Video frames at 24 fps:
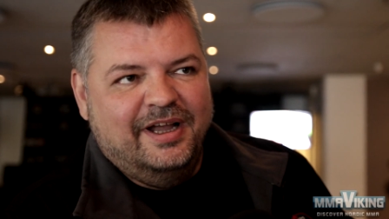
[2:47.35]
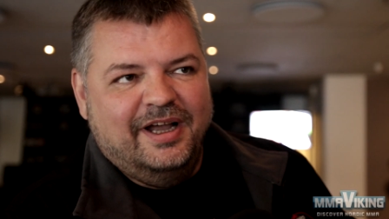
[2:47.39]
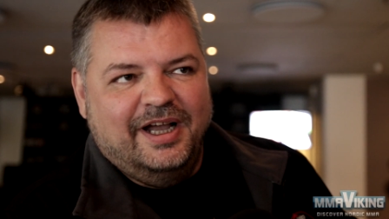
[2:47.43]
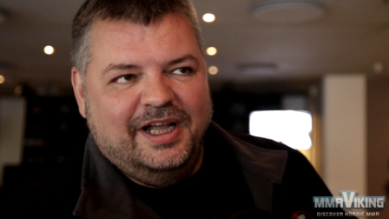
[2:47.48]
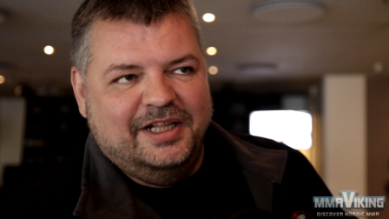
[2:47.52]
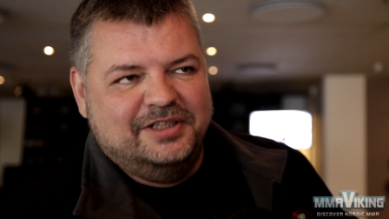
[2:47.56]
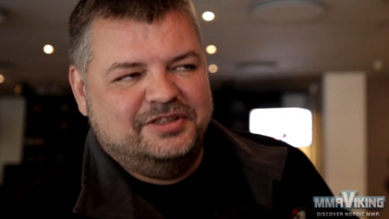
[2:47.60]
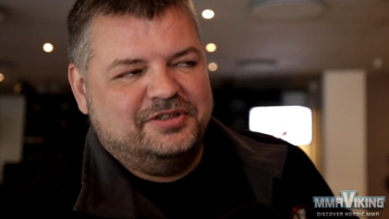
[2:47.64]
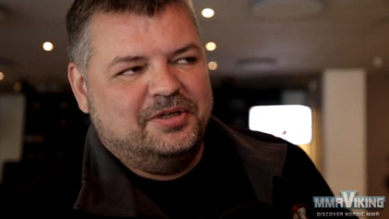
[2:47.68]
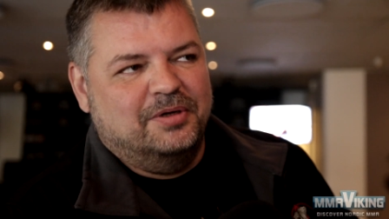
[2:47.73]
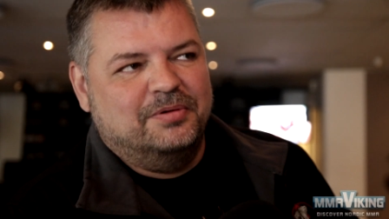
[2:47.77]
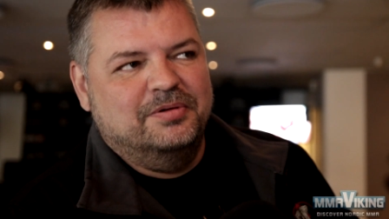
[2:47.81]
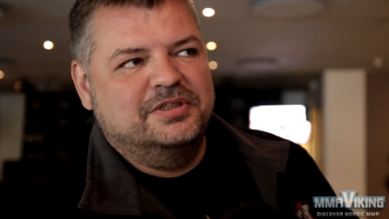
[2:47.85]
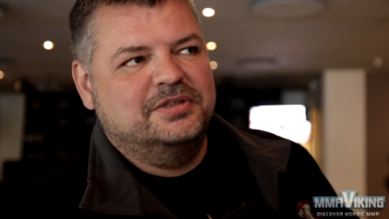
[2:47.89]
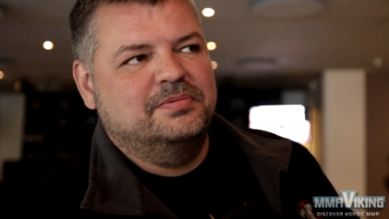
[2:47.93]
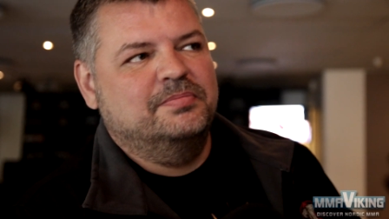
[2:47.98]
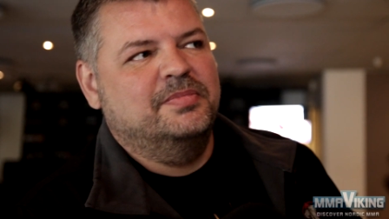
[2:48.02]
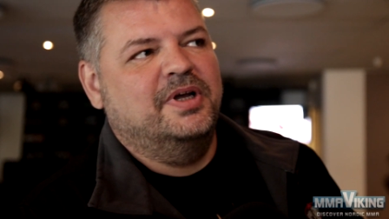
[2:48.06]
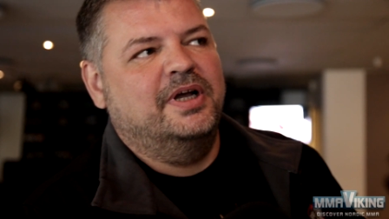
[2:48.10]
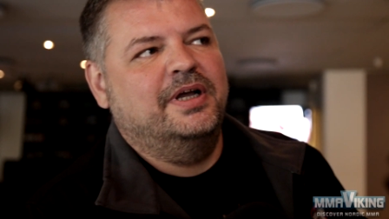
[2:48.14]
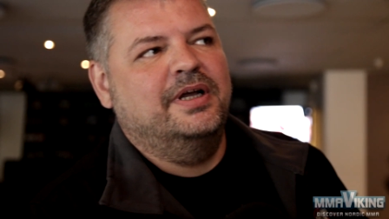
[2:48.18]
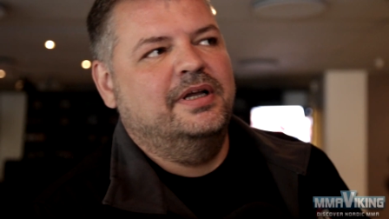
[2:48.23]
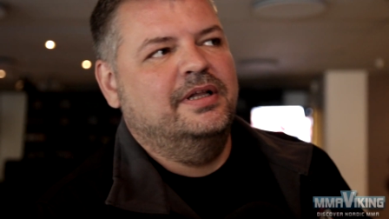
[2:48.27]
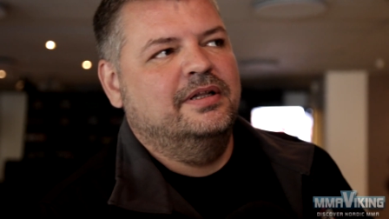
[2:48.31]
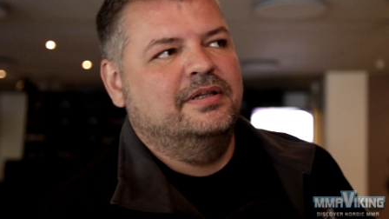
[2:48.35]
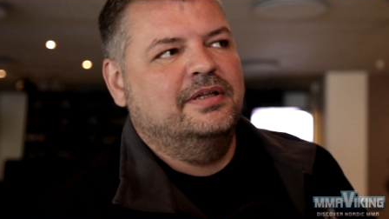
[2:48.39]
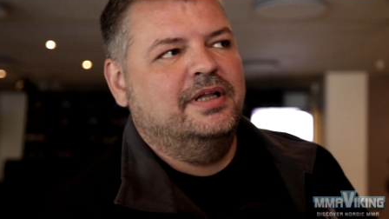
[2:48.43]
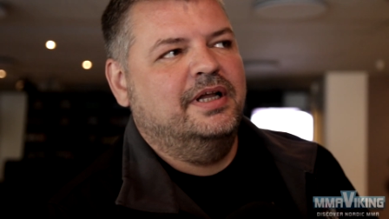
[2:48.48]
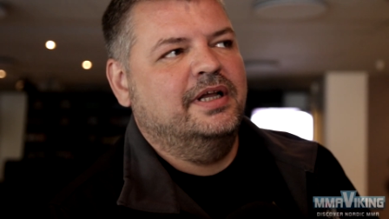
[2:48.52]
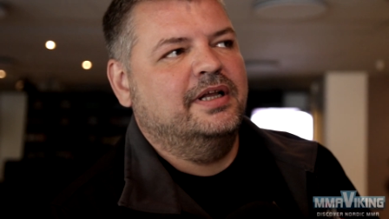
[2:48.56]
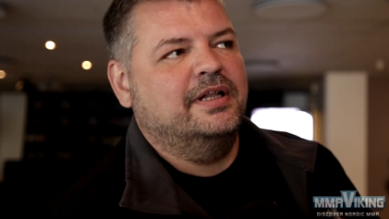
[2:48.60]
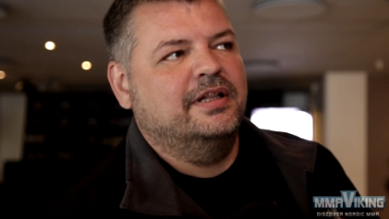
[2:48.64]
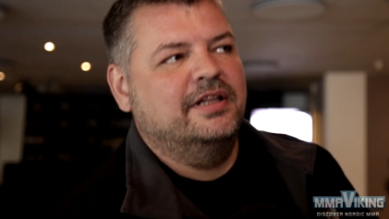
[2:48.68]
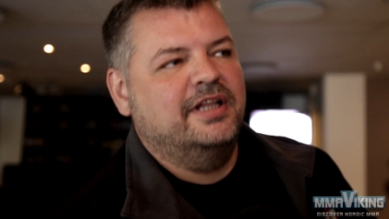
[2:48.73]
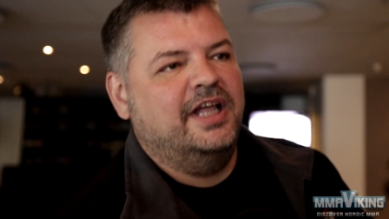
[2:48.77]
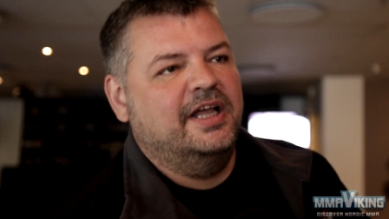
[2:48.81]
and so is my
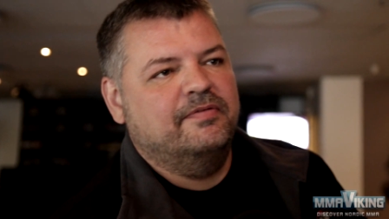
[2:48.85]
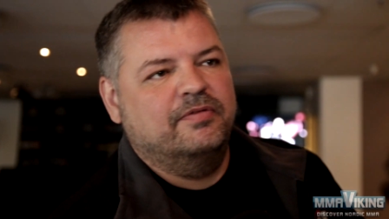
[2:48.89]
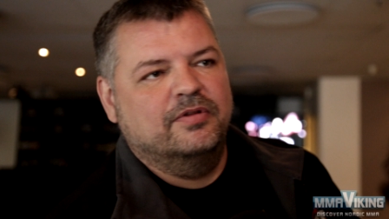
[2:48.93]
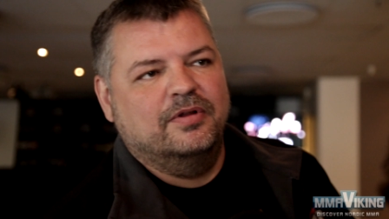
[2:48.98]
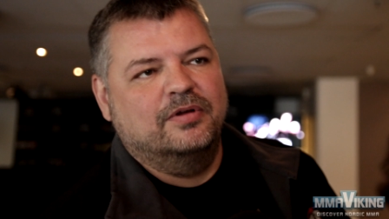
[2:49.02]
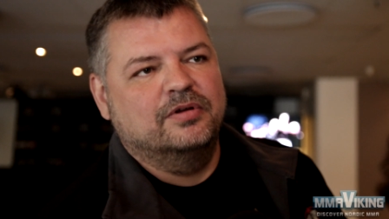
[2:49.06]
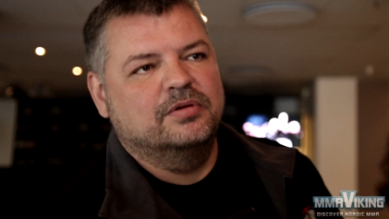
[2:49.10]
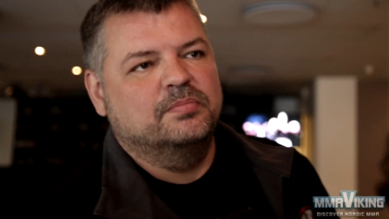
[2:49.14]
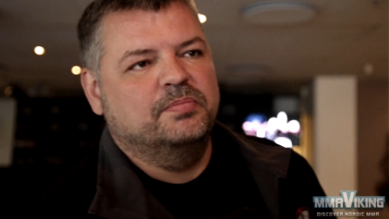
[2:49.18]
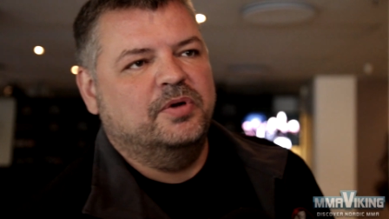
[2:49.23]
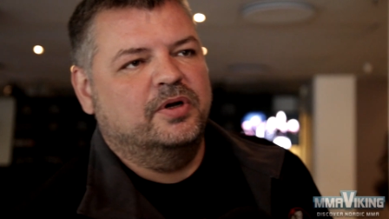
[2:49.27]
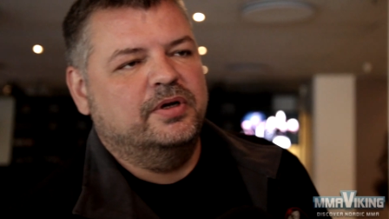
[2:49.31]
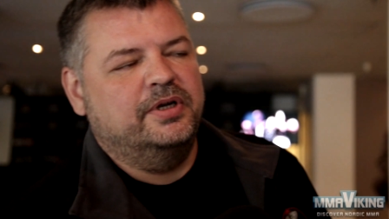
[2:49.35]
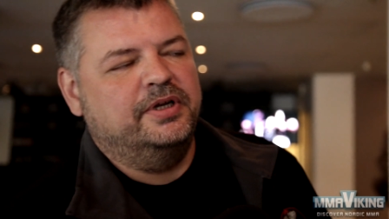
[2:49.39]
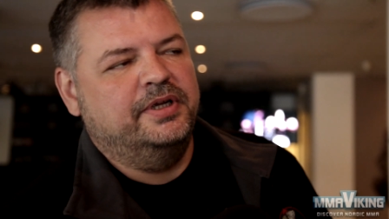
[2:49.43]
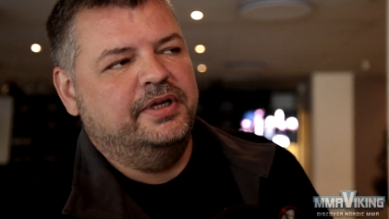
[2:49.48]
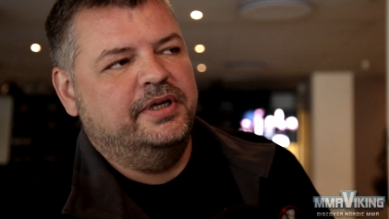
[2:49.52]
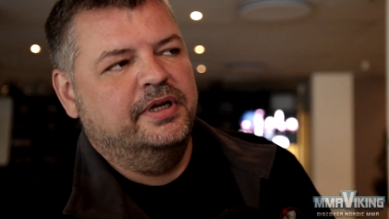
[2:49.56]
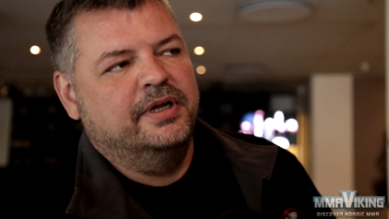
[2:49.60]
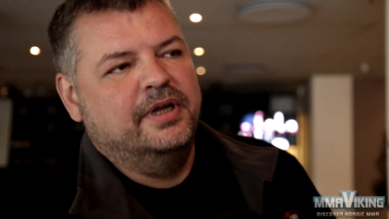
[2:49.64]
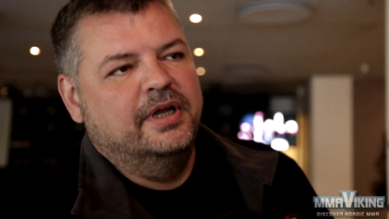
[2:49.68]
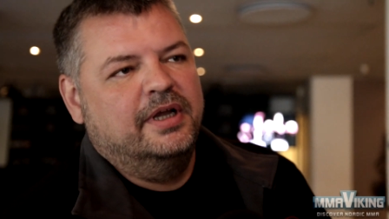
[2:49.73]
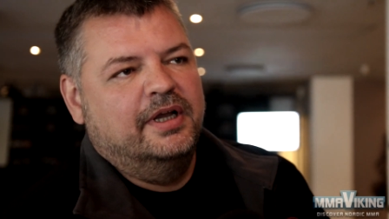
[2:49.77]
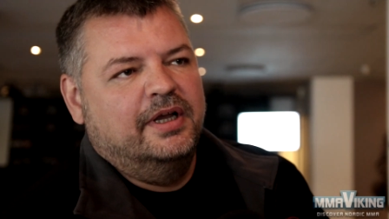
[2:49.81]
like lifelong buddy